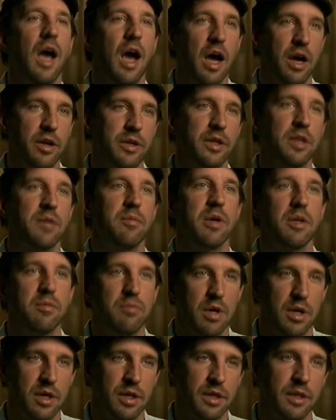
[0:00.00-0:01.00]
How are you going to make
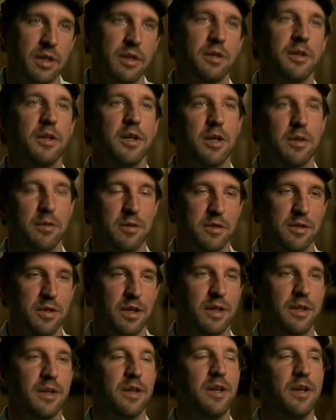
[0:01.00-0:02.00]
money? You know, it's
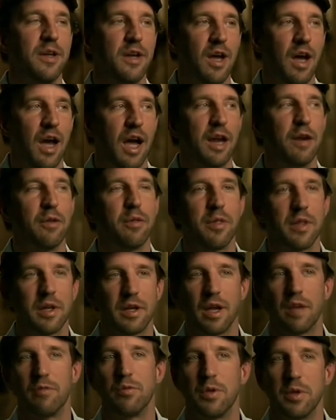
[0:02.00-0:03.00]
like, I don't
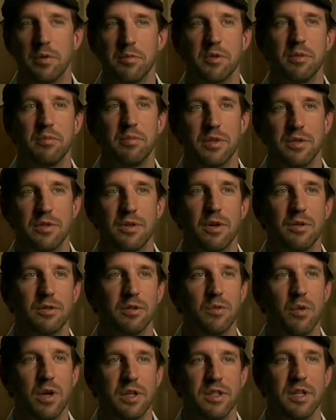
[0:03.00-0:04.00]
think Ev Williams and Biz Stone
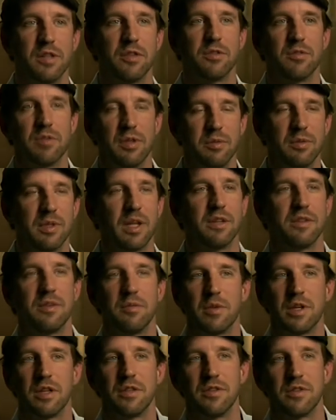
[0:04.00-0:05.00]
could walk down the street without
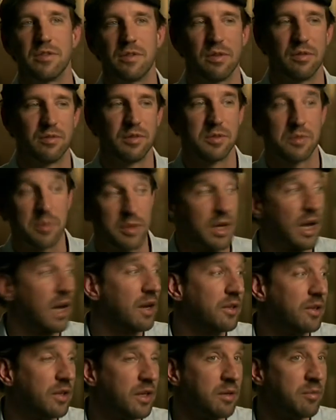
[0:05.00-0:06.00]
somebody just sort of whispering,
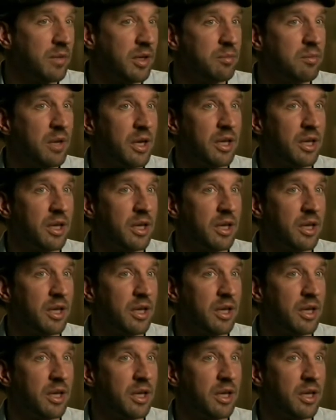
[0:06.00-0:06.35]
How are you going to make